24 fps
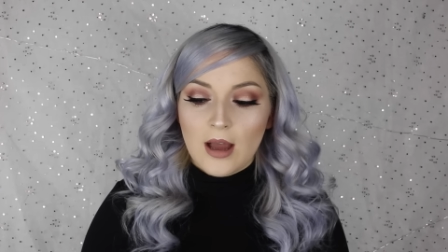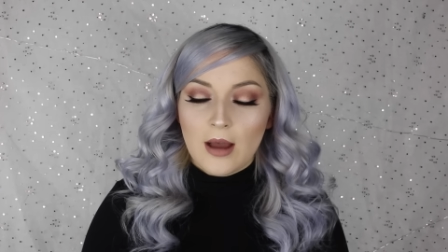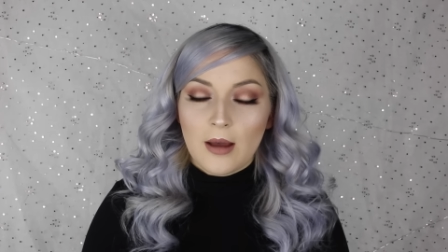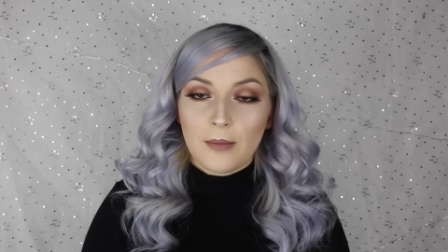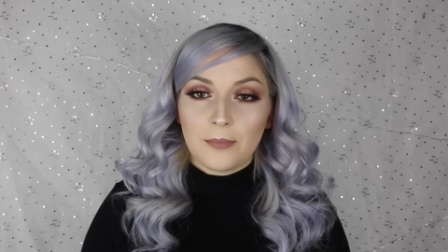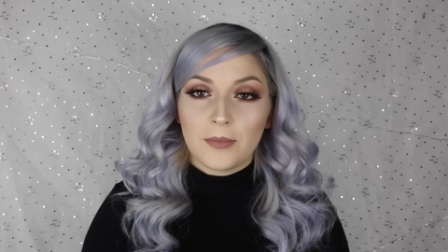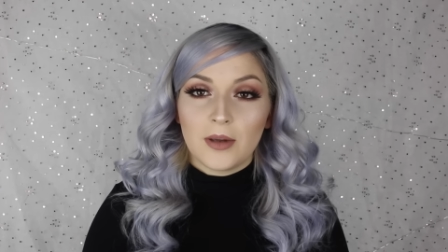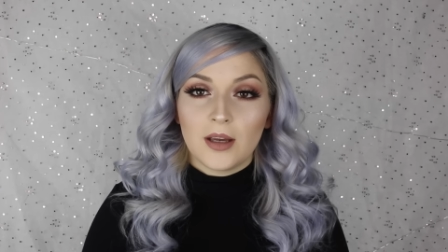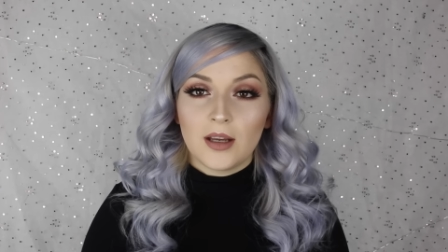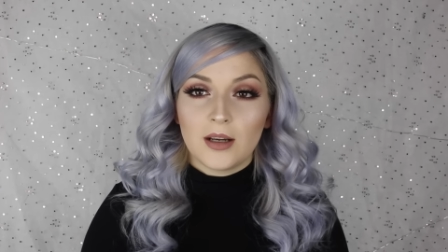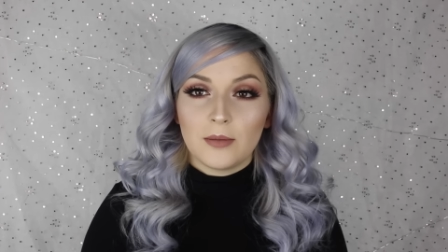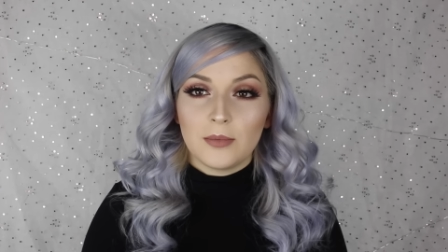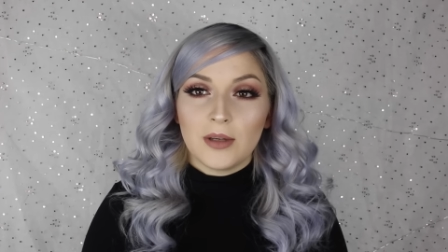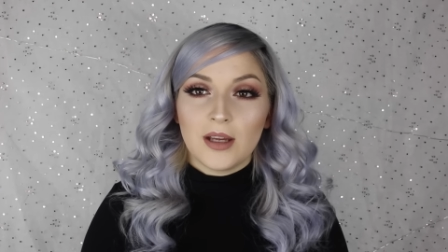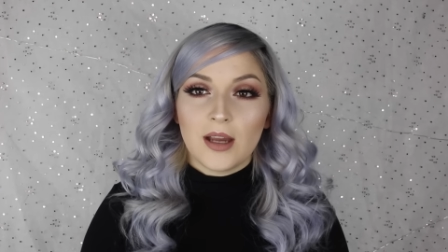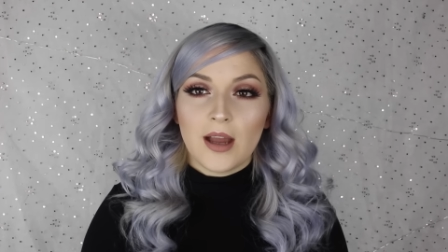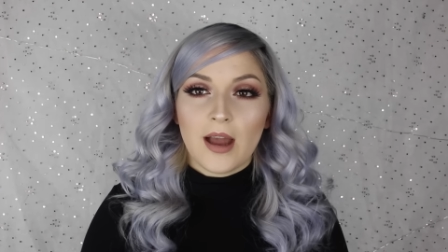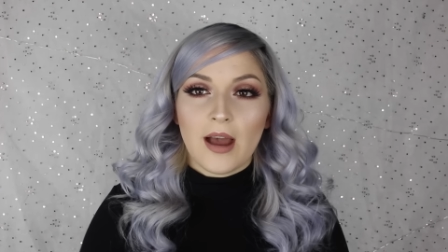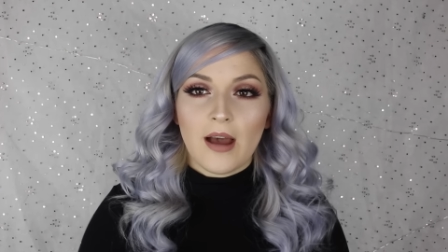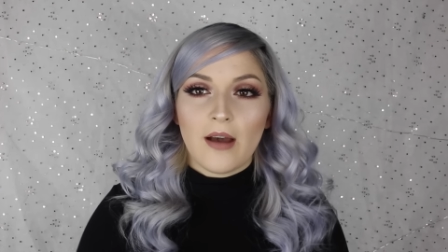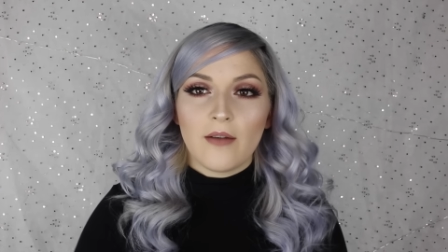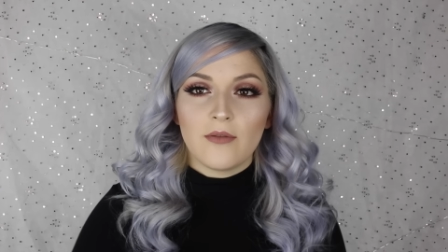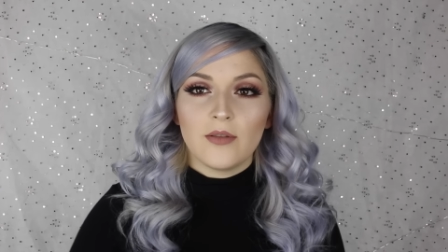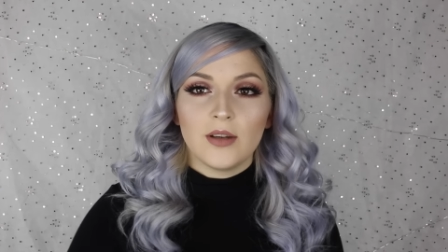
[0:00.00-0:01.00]
I'm gonna be
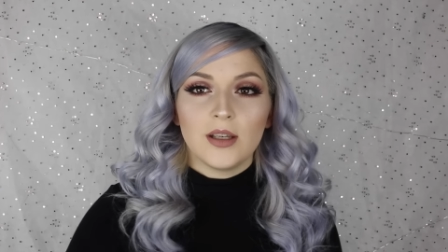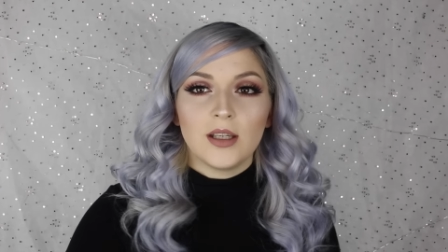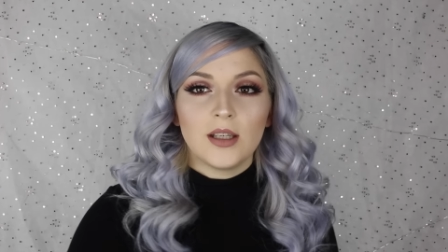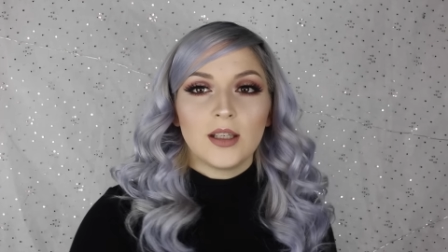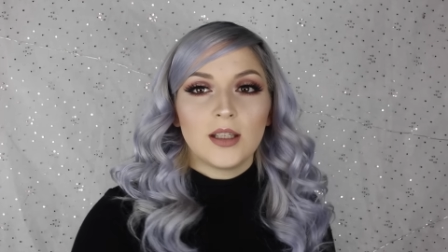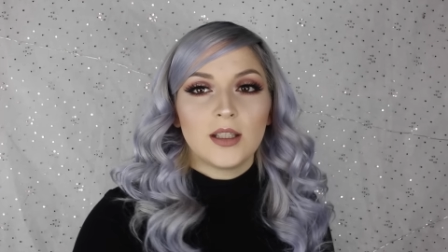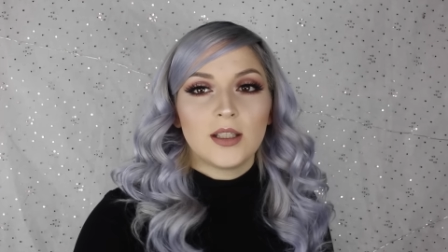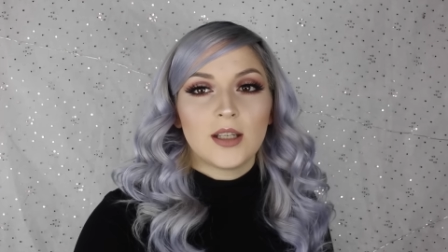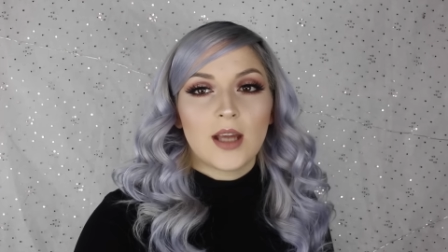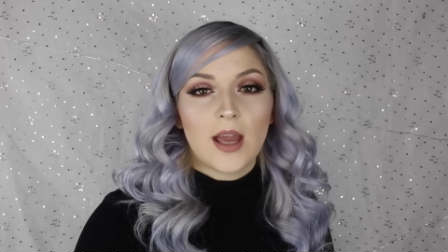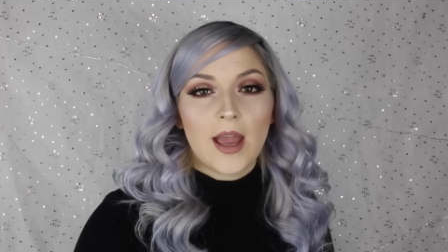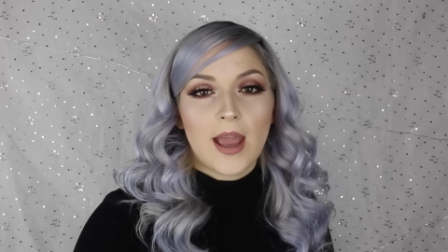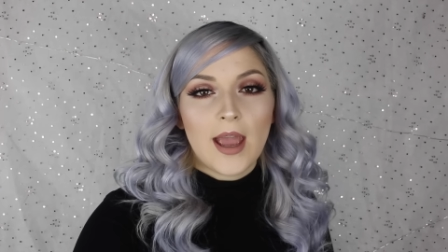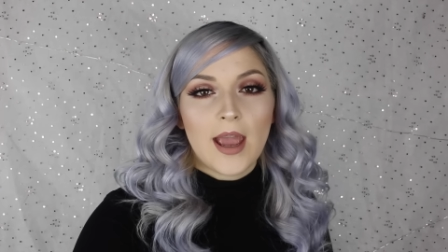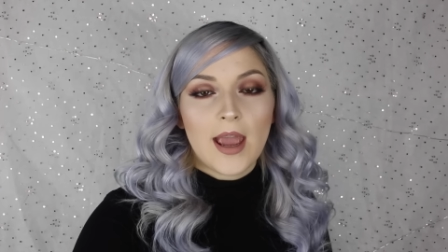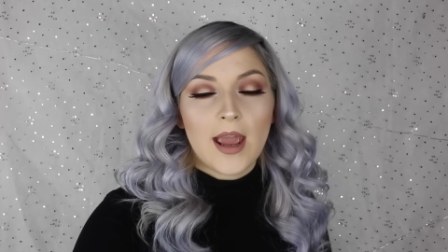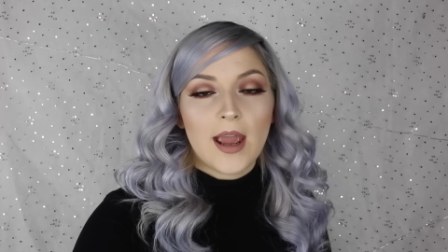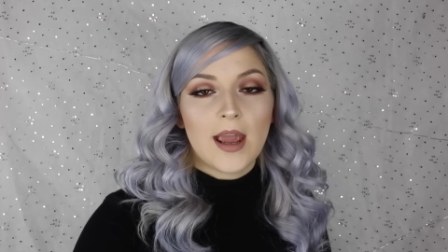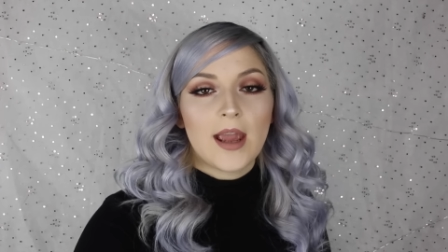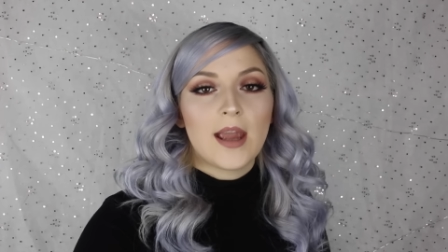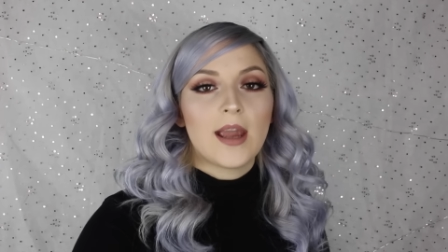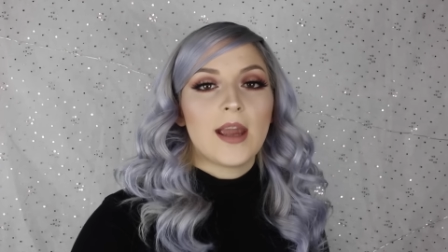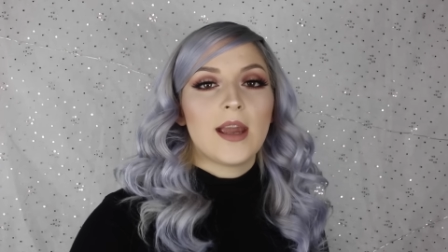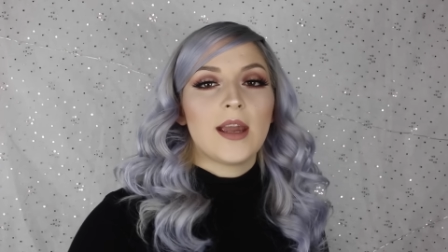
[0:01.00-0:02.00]
having
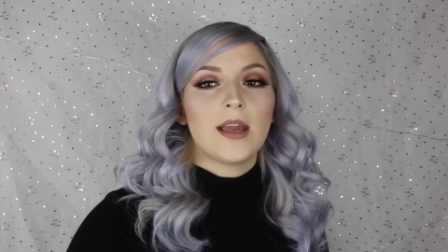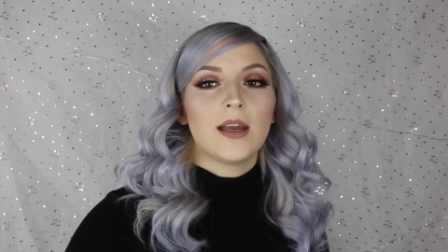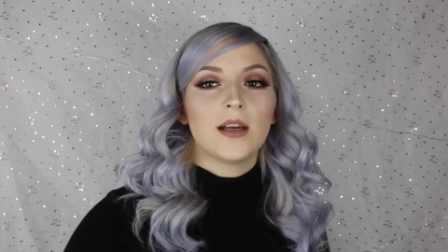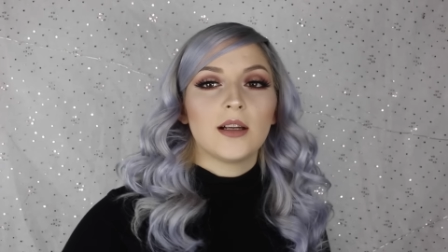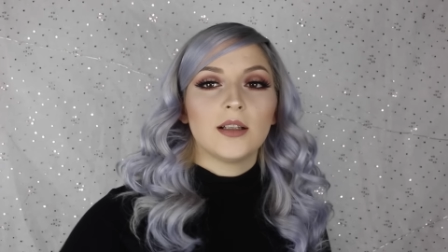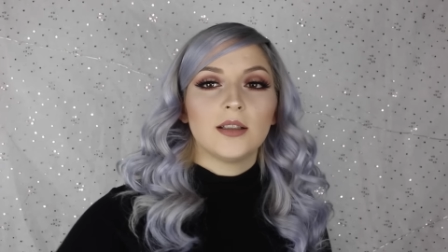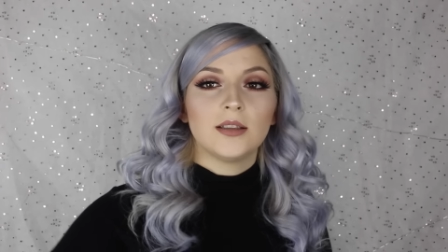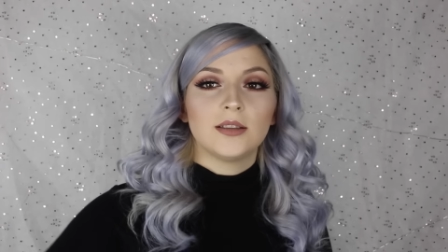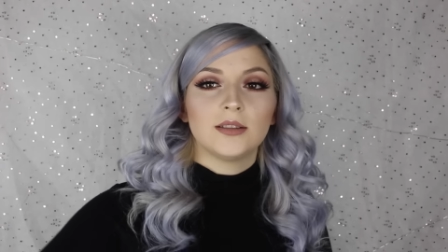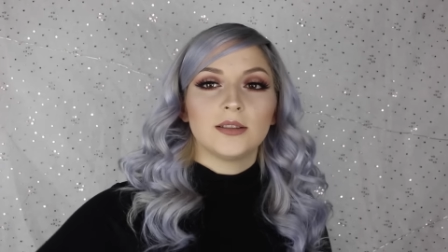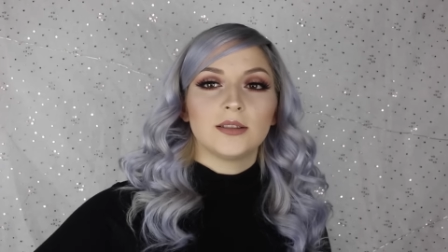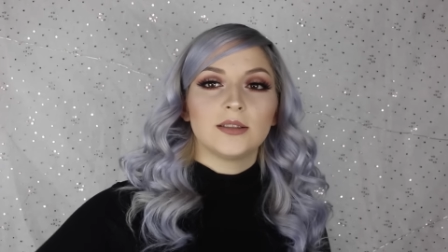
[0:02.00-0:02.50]
a